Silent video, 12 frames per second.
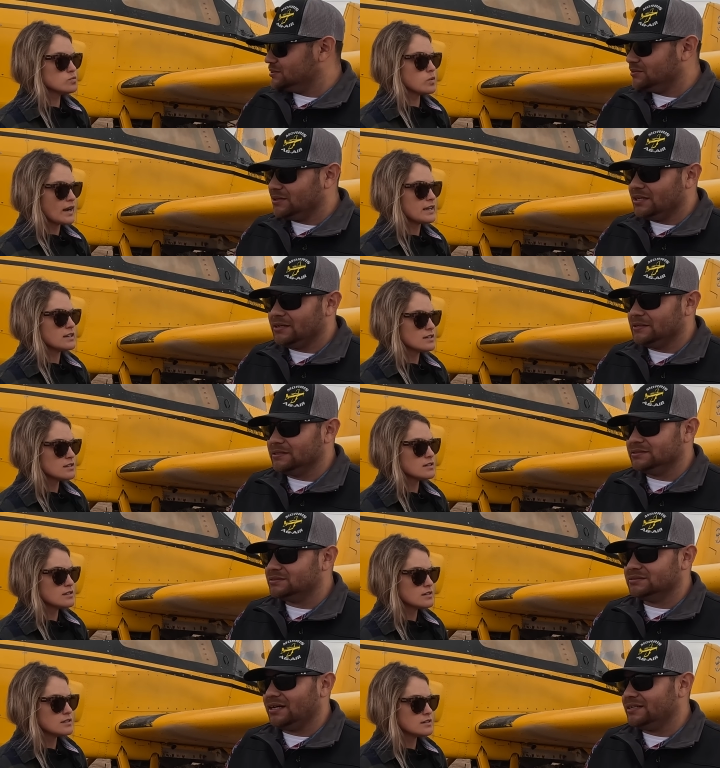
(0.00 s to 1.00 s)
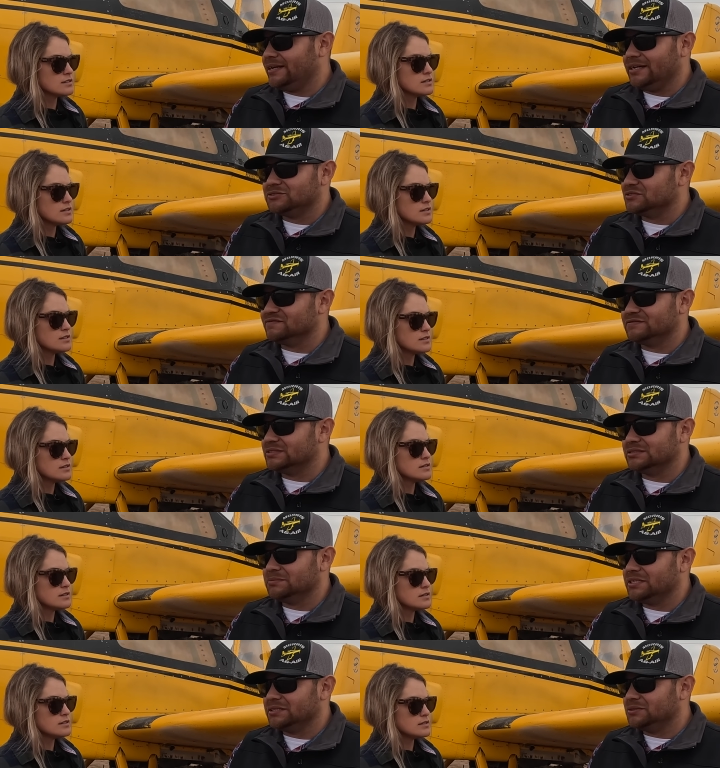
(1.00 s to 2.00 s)
Speaker 1: right. uh, it's not natural for
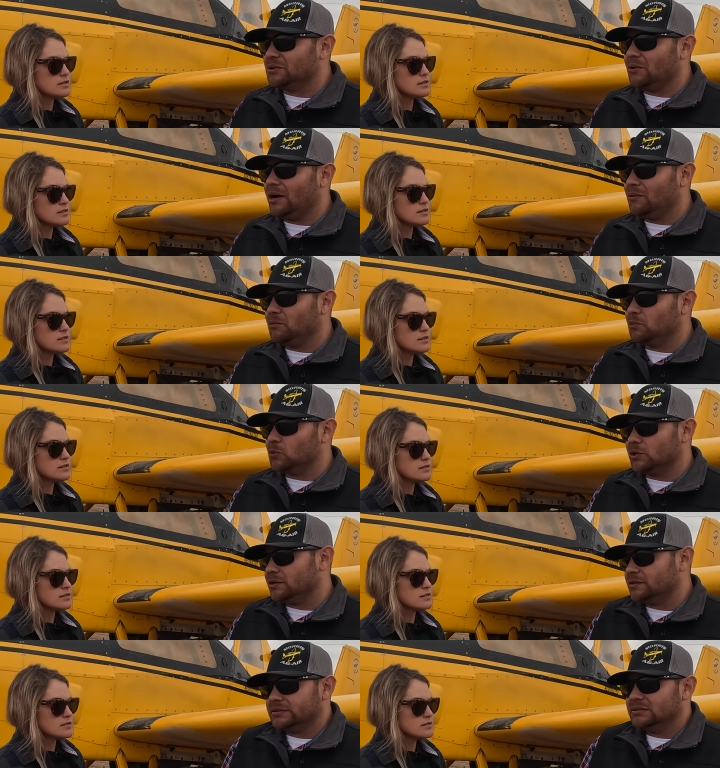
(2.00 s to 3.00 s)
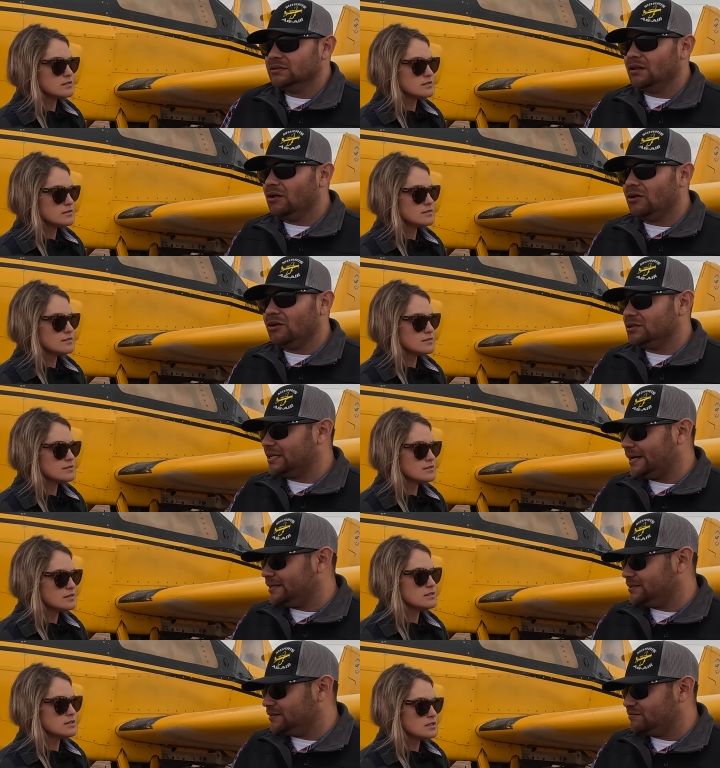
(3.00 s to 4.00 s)
somebody to go out and work all
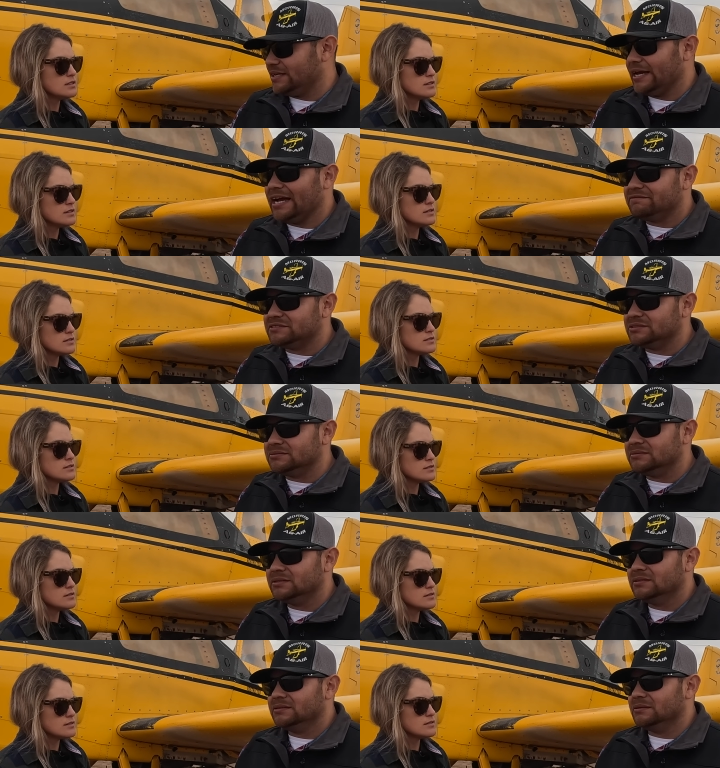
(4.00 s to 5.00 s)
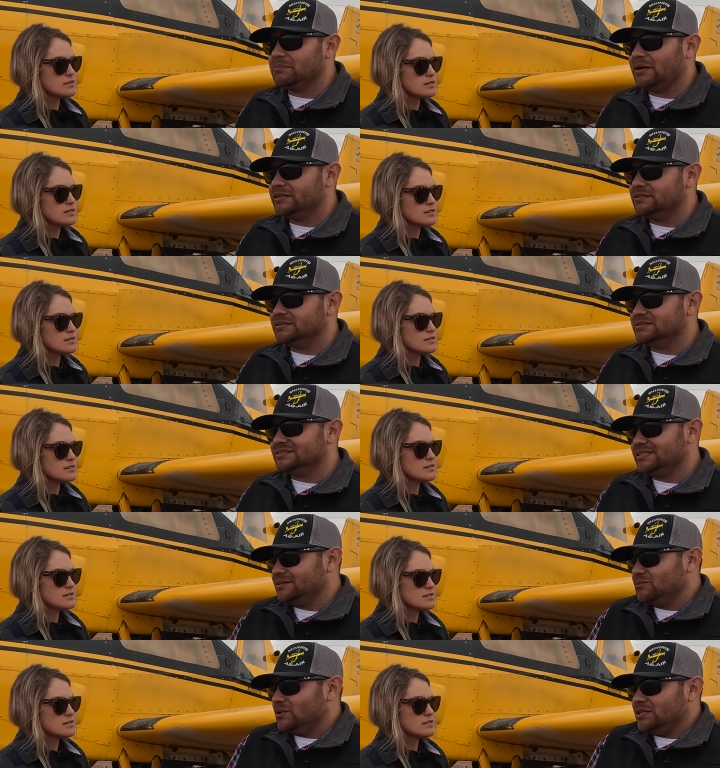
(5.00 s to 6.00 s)
night if they have to. The body doesn't
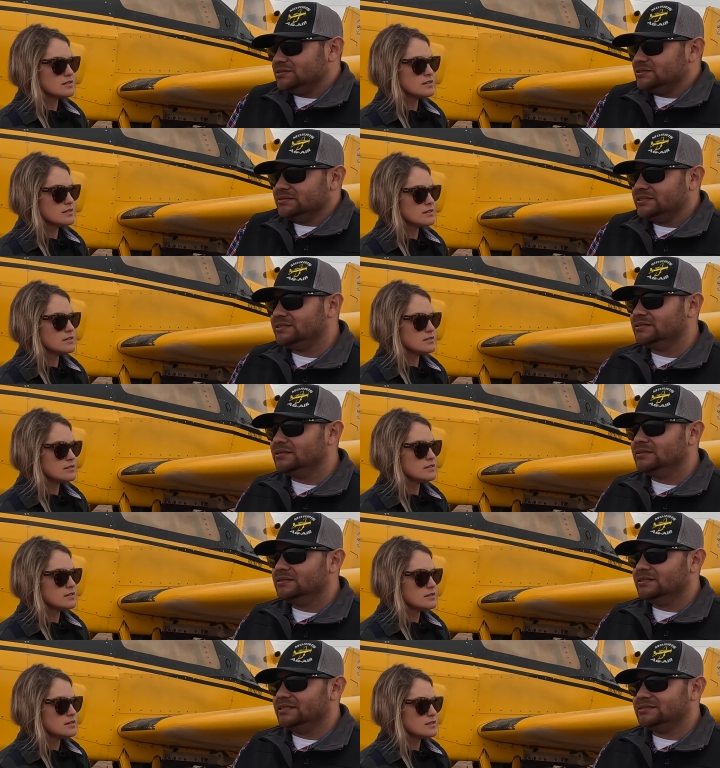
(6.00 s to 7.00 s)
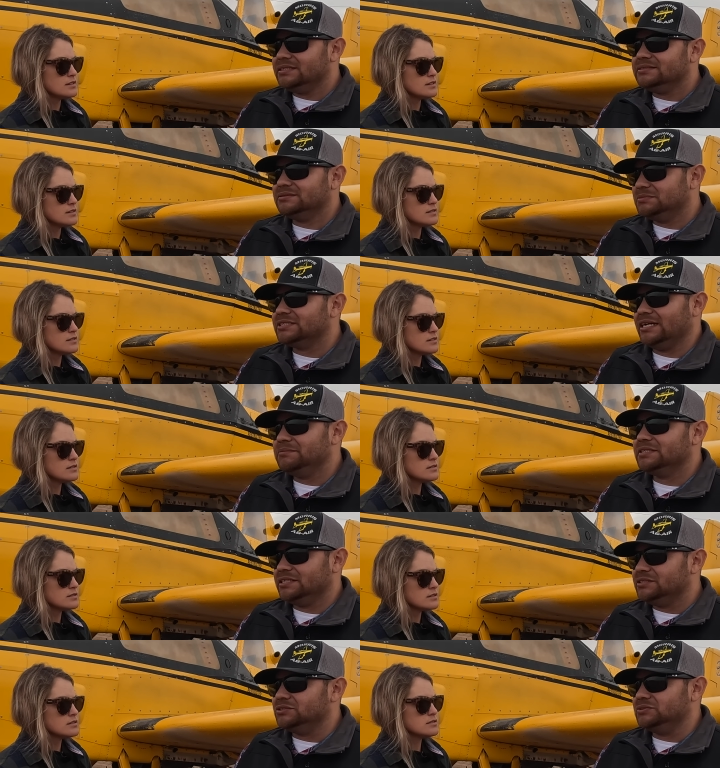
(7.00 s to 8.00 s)
take well to it. It takes some time to
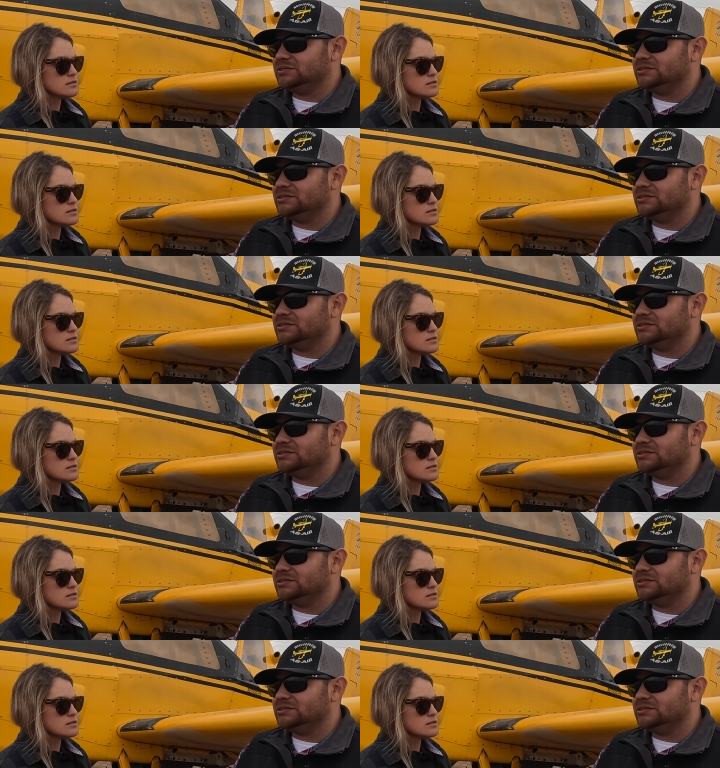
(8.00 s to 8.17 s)
get used